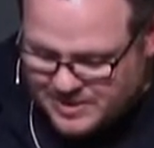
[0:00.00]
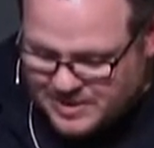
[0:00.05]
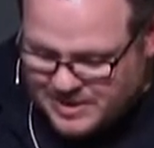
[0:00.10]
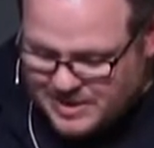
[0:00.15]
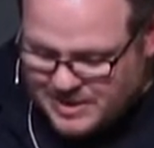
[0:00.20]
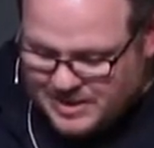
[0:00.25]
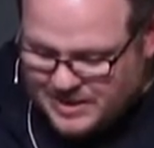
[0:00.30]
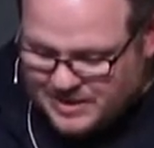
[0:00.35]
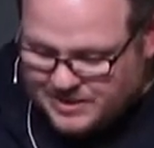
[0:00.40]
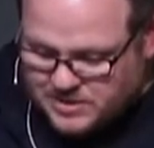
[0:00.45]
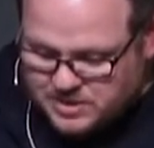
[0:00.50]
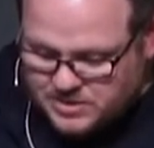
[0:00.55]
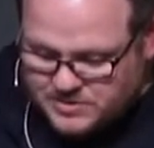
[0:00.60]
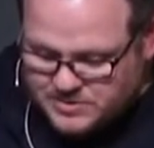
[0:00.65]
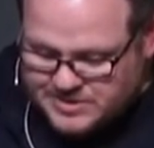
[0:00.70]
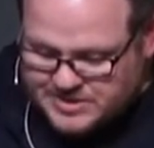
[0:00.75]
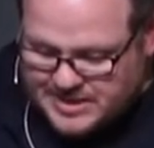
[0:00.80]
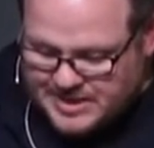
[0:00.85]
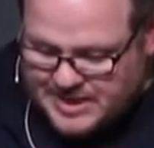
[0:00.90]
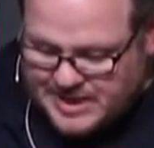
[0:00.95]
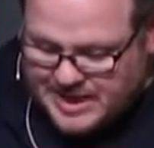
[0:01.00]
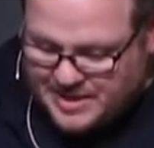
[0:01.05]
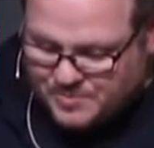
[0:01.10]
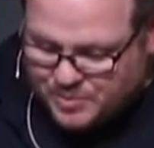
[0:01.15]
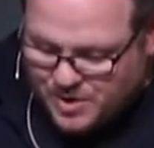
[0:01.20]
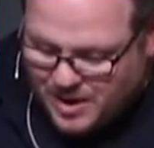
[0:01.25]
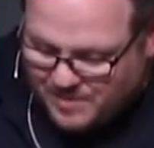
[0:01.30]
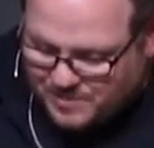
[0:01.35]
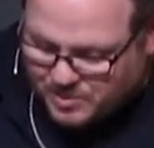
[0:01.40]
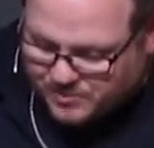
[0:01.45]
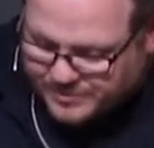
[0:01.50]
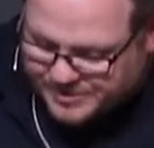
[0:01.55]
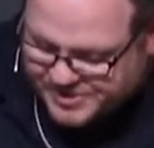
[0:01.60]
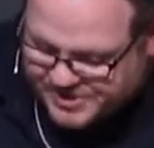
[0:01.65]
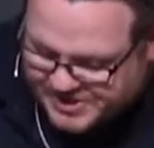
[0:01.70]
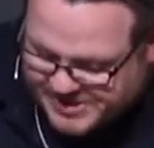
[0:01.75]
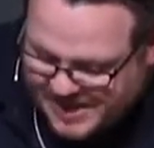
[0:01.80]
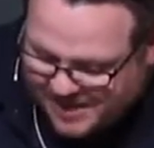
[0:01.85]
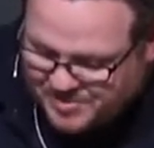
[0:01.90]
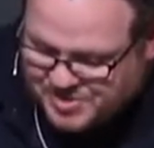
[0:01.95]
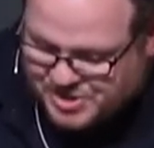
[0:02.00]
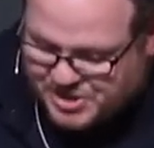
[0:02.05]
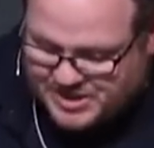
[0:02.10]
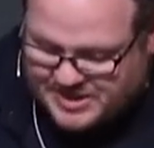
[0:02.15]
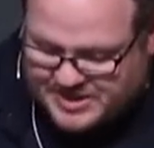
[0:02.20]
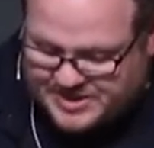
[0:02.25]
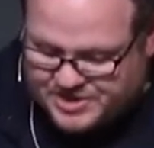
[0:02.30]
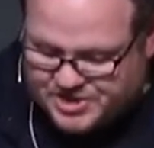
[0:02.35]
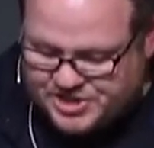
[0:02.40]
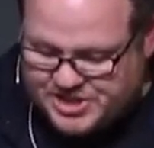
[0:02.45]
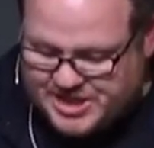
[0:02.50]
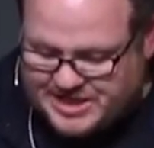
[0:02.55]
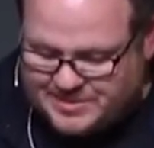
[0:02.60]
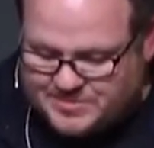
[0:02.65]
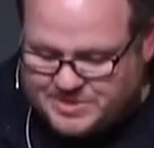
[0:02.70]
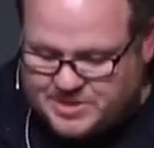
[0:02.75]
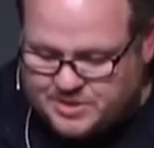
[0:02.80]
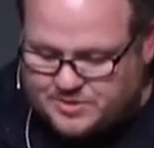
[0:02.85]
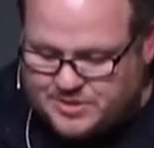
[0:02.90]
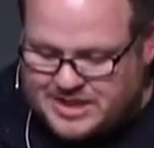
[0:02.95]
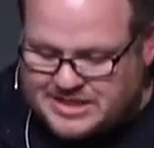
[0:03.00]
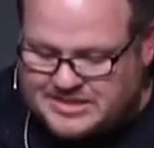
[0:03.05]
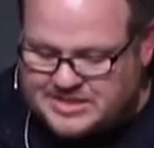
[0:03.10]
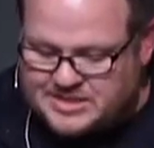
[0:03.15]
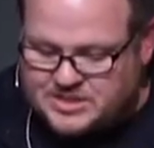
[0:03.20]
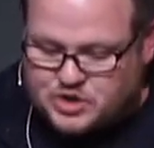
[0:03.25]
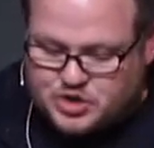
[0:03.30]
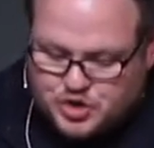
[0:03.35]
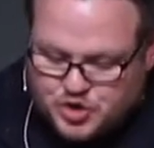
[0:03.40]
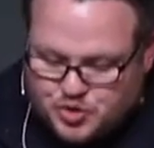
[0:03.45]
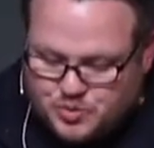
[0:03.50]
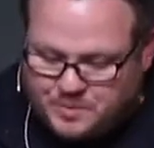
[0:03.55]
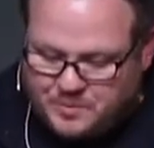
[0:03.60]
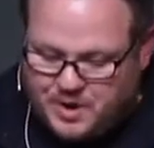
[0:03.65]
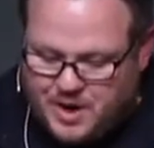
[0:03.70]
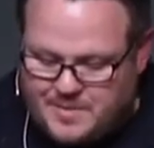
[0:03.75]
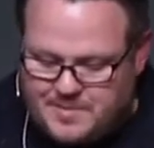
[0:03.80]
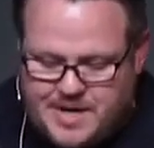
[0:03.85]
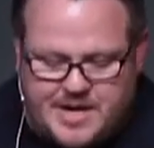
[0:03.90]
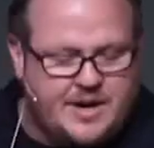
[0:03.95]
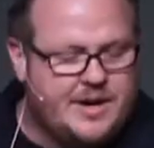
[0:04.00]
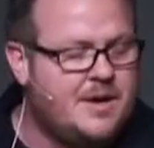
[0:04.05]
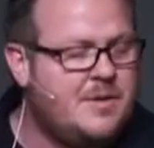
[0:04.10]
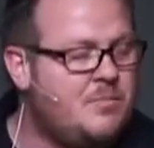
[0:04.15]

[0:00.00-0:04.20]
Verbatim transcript: includes a, a proper reception, and James addresses two primary,